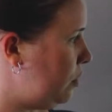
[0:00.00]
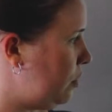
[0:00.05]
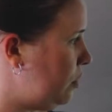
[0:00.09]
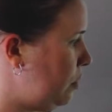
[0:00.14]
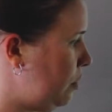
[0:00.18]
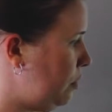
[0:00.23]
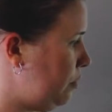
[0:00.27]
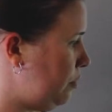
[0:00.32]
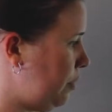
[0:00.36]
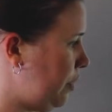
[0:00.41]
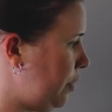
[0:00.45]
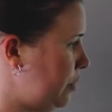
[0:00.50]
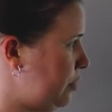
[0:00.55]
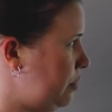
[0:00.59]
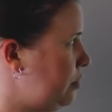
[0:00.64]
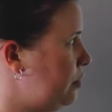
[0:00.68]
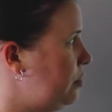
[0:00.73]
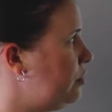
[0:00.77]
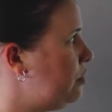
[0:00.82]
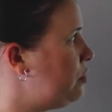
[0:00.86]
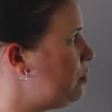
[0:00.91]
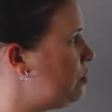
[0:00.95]
All right,
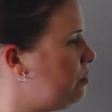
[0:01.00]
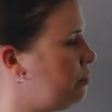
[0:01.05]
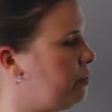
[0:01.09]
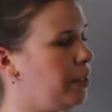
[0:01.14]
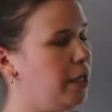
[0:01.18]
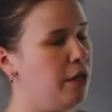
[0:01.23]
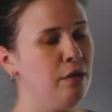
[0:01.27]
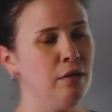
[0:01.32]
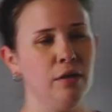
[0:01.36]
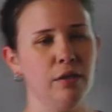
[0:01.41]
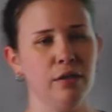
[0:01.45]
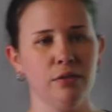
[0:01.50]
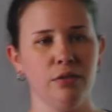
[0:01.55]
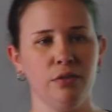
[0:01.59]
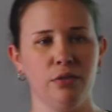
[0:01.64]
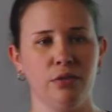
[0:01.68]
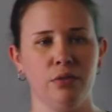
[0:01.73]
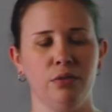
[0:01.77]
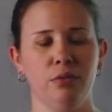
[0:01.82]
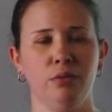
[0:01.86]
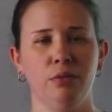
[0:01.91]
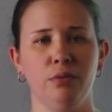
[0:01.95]
so now on
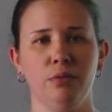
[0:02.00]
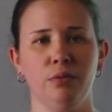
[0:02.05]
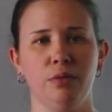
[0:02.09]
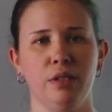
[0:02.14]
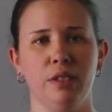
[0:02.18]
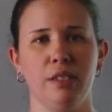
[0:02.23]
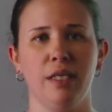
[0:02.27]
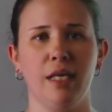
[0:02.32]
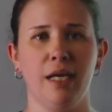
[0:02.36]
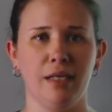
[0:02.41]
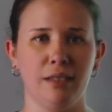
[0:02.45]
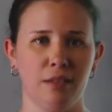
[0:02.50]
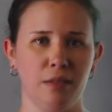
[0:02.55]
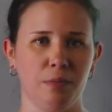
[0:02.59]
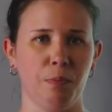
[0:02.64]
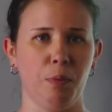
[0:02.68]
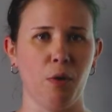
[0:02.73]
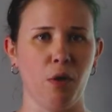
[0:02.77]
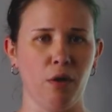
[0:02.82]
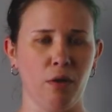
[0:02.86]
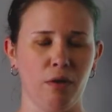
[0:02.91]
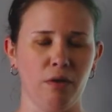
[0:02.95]
to the next
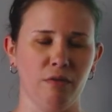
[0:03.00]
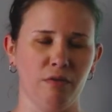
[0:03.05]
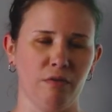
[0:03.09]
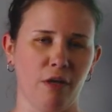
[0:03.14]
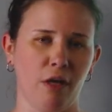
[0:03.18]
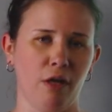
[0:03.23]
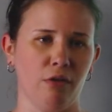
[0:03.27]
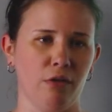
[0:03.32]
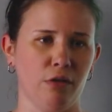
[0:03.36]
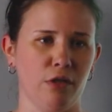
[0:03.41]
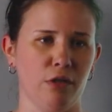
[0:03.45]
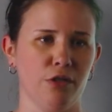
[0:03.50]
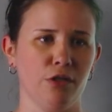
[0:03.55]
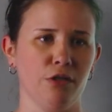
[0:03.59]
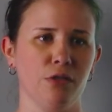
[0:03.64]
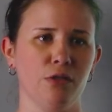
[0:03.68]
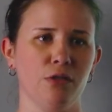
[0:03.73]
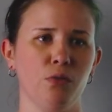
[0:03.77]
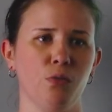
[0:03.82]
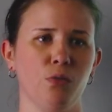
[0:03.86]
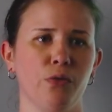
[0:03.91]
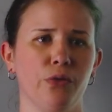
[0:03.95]
part of
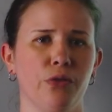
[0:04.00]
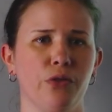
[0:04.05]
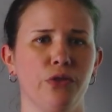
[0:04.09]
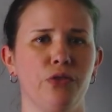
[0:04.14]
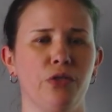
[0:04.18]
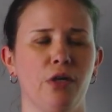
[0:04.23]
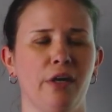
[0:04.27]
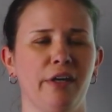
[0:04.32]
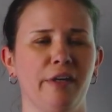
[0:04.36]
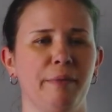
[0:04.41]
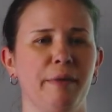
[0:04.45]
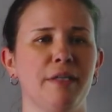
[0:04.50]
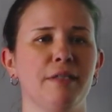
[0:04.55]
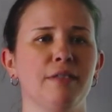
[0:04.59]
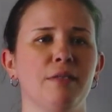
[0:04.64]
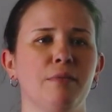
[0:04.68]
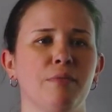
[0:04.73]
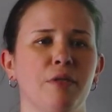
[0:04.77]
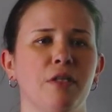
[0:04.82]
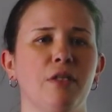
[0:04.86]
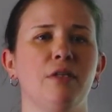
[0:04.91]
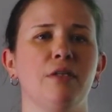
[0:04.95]
calculations. We're going to talk about
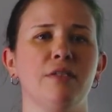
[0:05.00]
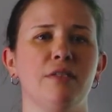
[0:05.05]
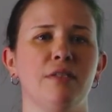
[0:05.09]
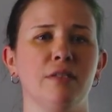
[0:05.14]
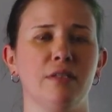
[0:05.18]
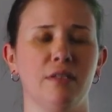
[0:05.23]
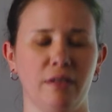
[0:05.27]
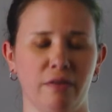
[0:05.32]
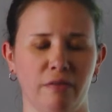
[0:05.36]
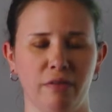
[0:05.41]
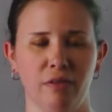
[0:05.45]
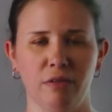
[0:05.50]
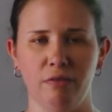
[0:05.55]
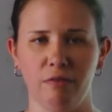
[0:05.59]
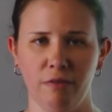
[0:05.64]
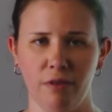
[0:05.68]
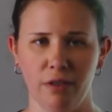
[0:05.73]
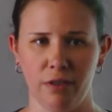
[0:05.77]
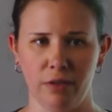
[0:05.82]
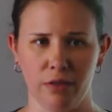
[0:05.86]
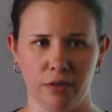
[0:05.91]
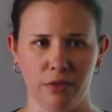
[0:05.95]
something called significant
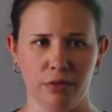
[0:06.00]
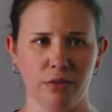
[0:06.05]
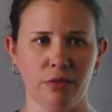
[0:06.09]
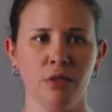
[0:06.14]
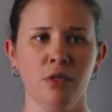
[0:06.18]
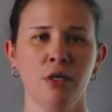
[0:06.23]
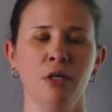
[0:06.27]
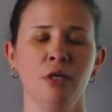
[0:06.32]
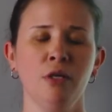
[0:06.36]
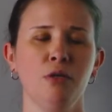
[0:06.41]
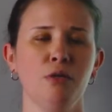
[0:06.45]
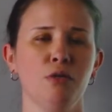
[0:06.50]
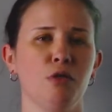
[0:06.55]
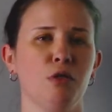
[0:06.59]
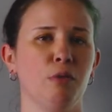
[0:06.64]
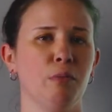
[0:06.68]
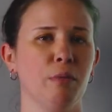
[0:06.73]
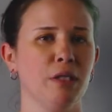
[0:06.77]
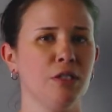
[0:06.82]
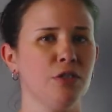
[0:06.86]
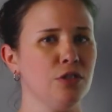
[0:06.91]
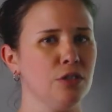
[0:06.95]
figures. So I
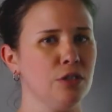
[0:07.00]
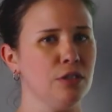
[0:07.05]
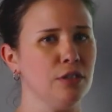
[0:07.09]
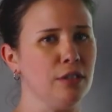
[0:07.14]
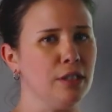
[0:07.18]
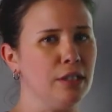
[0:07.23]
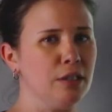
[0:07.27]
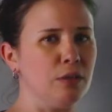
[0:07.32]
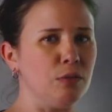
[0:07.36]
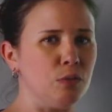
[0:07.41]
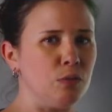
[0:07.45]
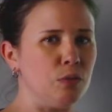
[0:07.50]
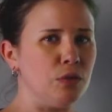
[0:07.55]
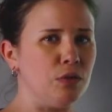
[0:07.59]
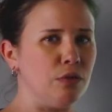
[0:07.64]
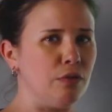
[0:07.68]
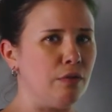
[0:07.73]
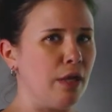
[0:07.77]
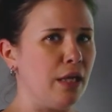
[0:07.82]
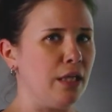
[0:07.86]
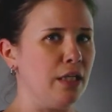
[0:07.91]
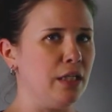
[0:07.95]
mentioned, like, when
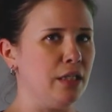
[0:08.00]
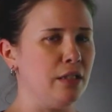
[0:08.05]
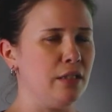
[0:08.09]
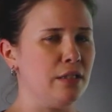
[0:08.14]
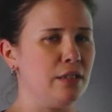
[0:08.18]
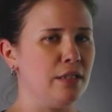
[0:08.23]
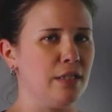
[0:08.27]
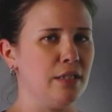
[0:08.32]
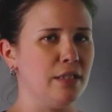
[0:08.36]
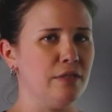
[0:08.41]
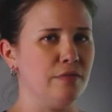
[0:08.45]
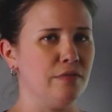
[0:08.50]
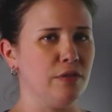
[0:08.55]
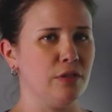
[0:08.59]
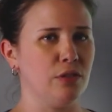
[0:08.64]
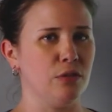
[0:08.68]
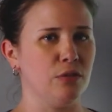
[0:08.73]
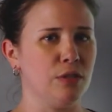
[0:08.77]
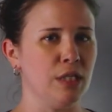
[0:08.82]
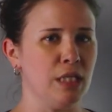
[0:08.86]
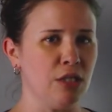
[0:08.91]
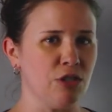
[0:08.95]
you're writing the scientific
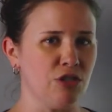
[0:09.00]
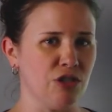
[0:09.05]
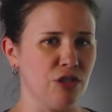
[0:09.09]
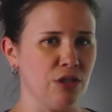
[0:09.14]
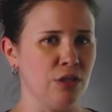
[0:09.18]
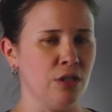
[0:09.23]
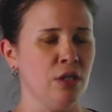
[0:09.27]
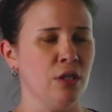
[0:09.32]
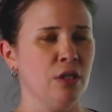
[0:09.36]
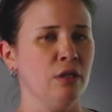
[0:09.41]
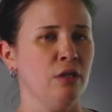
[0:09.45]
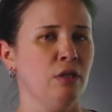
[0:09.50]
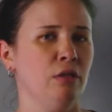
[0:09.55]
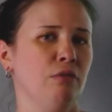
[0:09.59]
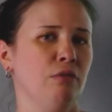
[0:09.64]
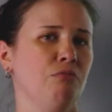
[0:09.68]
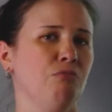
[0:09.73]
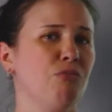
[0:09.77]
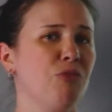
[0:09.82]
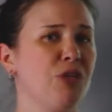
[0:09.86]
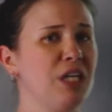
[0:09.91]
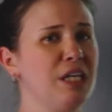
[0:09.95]
notation,
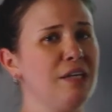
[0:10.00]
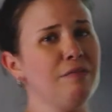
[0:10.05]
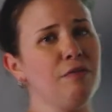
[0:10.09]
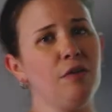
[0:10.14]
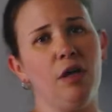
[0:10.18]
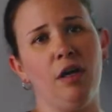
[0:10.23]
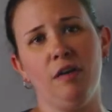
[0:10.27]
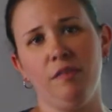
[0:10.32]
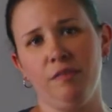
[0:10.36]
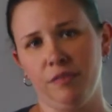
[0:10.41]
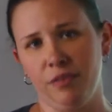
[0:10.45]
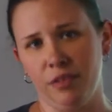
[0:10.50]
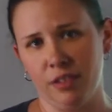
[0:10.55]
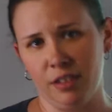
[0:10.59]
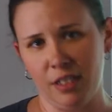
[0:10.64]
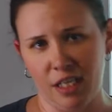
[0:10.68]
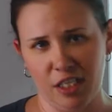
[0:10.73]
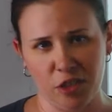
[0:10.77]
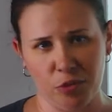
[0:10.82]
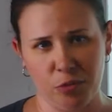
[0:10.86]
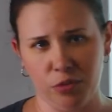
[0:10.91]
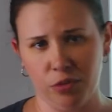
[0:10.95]
leave off the
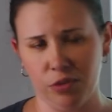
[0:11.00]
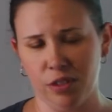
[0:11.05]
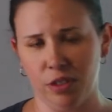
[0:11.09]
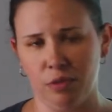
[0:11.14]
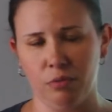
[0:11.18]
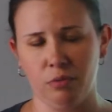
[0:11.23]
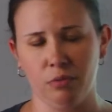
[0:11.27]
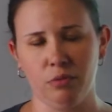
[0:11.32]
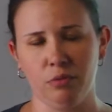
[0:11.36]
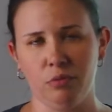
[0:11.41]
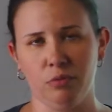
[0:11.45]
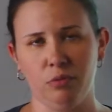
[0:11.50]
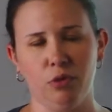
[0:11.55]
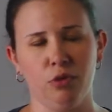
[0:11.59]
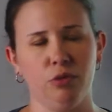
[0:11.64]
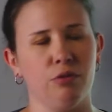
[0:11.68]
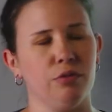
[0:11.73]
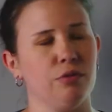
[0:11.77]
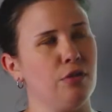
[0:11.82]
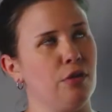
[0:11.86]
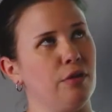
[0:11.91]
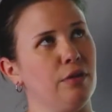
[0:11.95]
decimals
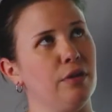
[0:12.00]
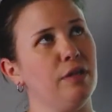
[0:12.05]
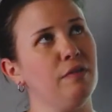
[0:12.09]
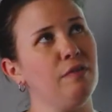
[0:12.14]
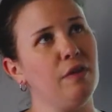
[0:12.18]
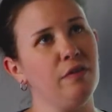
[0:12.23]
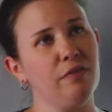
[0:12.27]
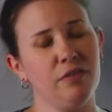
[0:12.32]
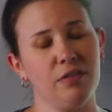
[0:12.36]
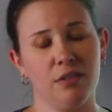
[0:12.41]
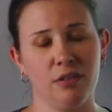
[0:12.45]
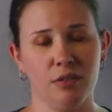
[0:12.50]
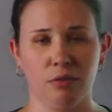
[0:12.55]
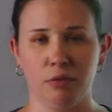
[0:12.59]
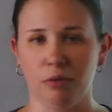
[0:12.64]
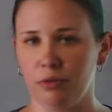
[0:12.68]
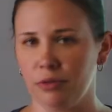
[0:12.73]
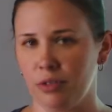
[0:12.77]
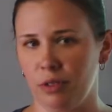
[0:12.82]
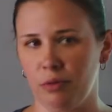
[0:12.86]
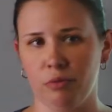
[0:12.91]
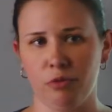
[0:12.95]
leave off the
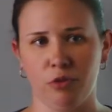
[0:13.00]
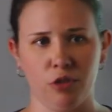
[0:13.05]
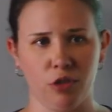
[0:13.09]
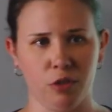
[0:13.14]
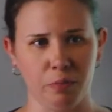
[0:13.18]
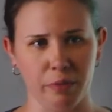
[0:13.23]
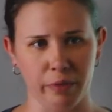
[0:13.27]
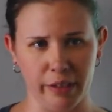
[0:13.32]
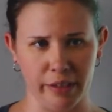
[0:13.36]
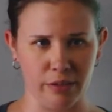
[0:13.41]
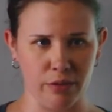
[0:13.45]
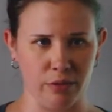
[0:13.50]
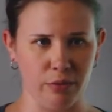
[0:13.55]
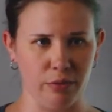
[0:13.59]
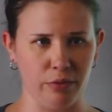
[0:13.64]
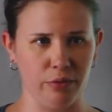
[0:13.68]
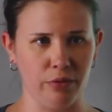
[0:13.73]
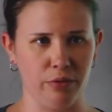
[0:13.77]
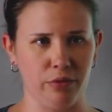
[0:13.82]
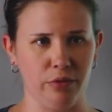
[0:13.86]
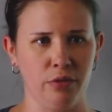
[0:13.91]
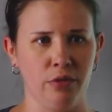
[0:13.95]
zeros that were just
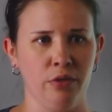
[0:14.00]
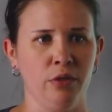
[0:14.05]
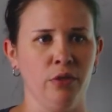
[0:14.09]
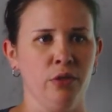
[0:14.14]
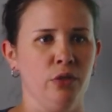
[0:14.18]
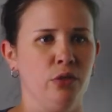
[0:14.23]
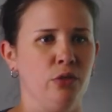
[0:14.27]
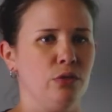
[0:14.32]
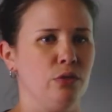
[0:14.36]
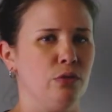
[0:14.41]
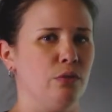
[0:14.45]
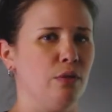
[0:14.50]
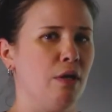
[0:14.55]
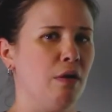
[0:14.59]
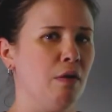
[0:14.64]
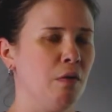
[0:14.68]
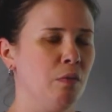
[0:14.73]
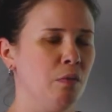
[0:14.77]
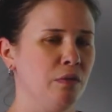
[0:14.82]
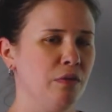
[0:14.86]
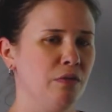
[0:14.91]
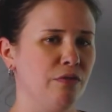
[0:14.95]
placeholders. So
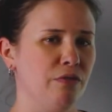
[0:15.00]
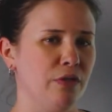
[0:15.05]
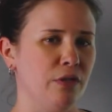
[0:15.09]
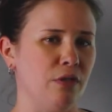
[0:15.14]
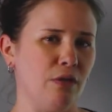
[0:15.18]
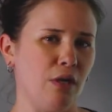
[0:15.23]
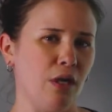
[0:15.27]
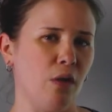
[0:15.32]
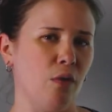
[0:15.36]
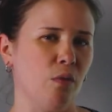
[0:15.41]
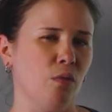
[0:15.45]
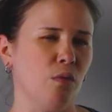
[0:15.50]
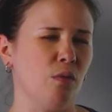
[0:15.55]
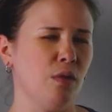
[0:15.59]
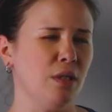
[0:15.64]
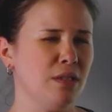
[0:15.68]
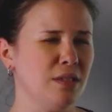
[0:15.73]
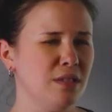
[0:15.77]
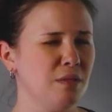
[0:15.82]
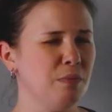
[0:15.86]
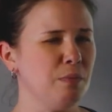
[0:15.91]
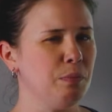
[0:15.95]
now I want to figure out
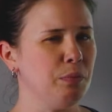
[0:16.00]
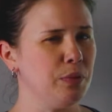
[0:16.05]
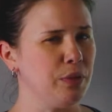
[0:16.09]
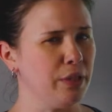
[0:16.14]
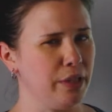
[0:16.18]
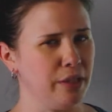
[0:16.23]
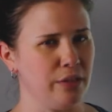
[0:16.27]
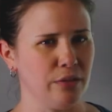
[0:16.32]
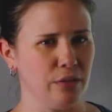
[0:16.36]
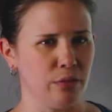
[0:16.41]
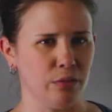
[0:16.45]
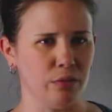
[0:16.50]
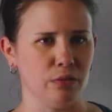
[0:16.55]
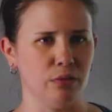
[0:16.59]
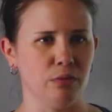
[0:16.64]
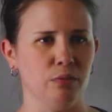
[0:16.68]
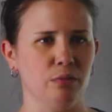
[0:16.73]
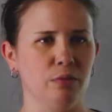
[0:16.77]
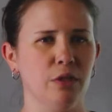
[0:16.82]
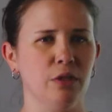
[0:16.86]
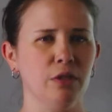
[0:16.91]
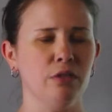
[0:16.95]
what's a placeholder.
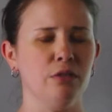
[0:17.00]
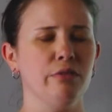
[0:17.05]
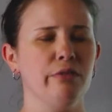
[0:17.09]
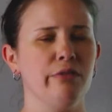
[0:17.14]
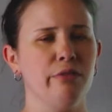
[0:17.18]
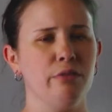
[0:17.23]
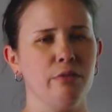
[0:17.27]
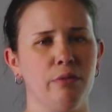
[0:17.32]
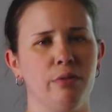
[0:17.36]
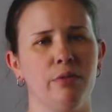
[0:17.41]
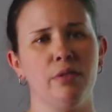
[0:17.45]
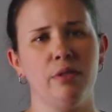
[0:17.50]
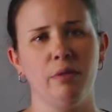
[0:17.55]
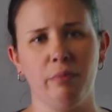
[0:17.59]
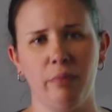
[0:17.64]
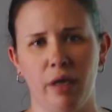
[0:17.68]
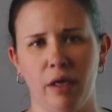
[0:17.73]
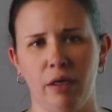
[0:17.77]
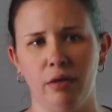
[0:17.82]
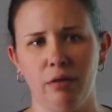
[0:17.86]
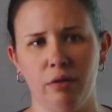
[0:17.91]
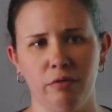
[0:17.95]
What are zeros that
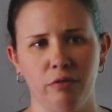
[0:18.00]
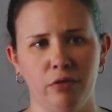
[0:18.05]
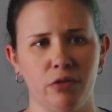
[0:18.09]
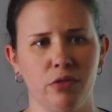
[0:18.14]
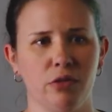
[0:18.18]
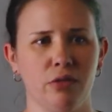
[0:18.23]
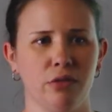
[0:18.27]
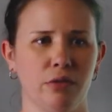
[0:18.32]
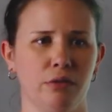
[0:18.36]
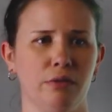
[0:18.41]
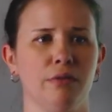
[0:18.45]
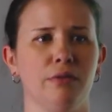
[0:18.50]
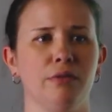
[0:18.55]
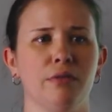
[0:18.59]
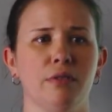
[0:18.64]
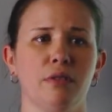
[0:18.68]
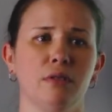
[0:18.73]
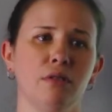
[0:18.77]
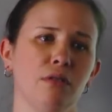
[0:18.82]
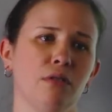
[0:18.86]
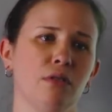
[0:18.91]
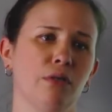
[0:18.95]
matter versus zeros
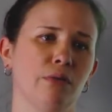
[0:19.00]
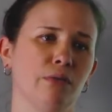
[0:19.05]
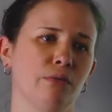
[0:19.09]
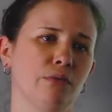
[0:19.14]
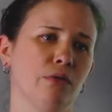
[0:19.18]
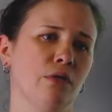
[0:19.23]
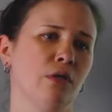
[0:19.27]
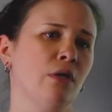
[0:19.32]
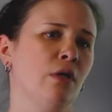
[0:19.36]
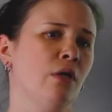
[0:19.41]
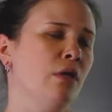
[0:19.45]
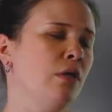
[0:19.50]
that don't?